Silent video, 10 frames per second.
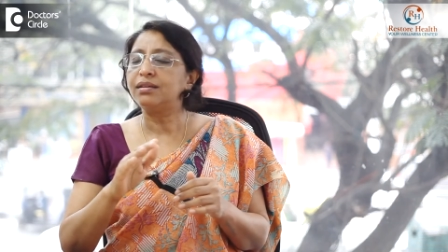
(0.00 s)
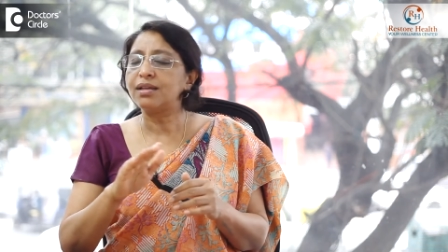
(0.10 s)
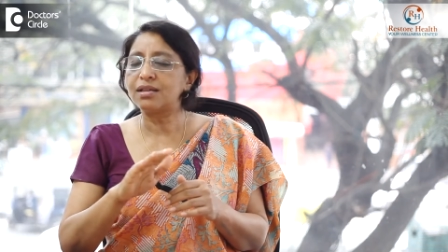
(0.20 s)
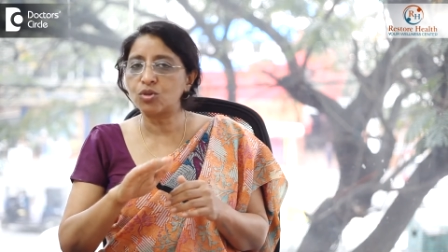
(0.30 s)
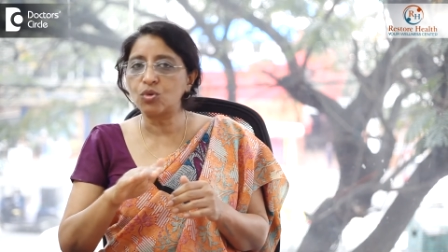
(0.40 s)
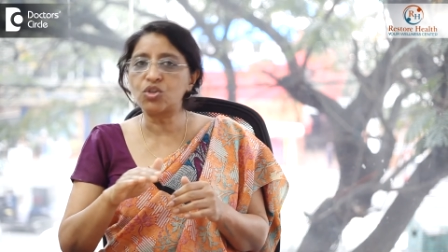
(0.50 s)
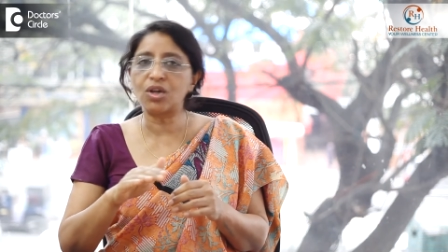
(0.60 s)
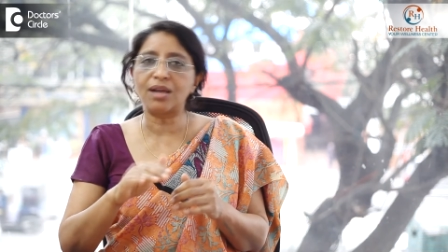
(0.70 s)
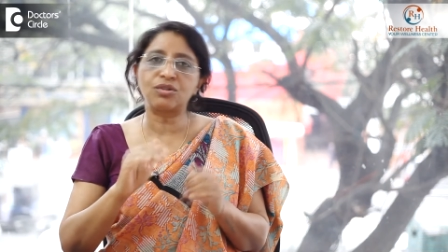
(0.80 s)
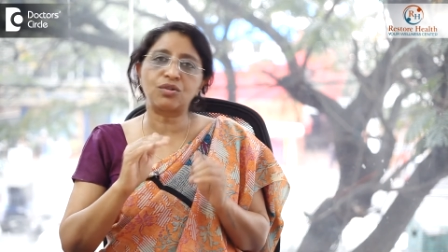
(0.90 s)
there is no
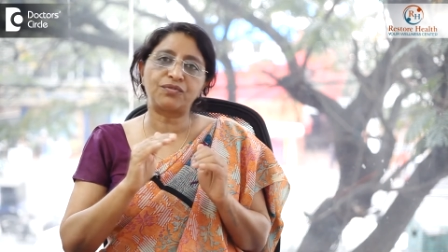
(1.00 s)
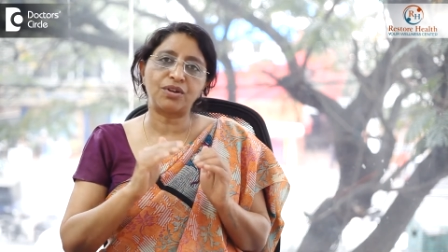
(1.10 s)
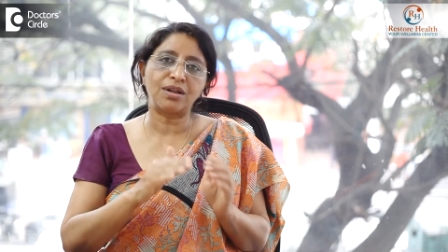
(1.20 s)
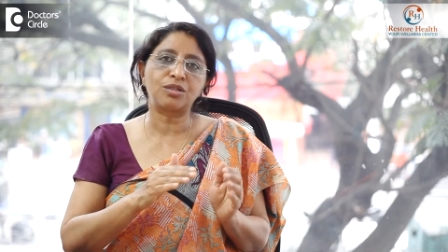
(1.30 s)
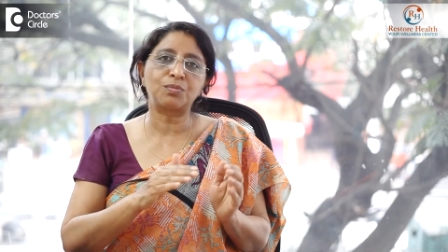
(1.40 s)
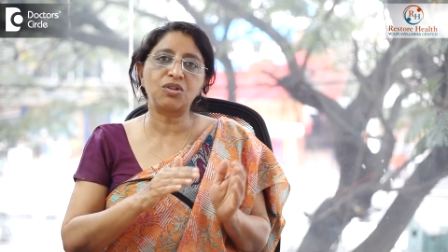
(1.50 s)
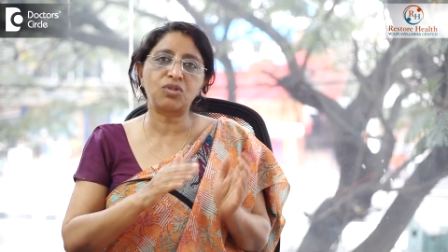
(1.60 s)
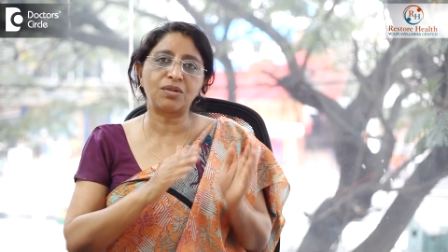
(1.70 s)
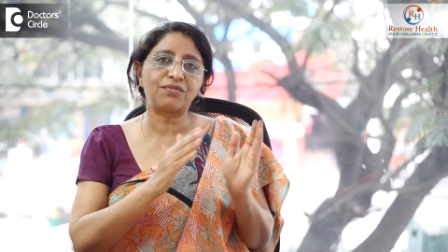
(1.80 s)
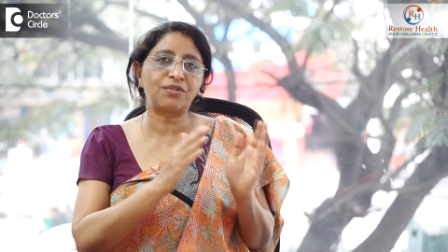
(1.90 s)
chance of
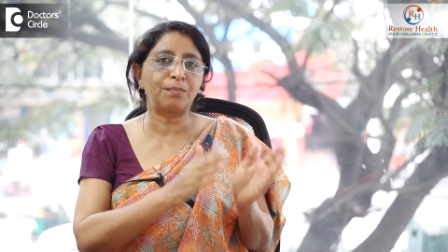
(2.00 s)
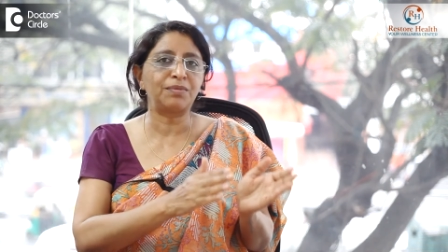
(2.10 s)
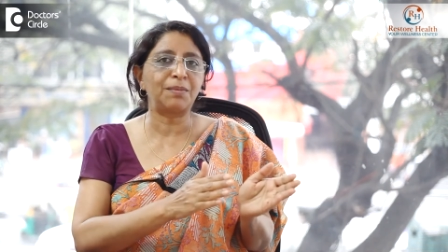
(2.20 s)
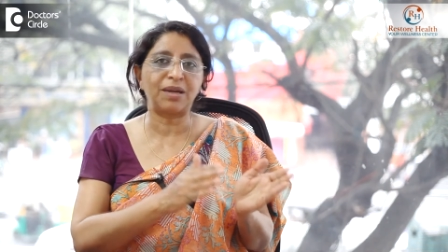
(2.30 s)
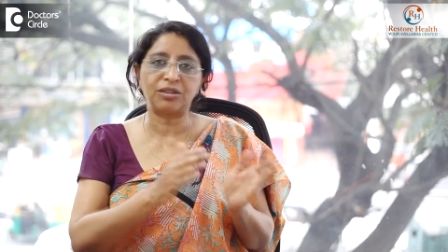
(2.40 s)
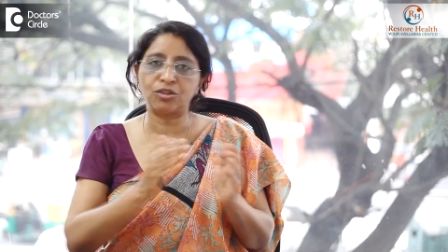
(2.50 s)
transmission from the mother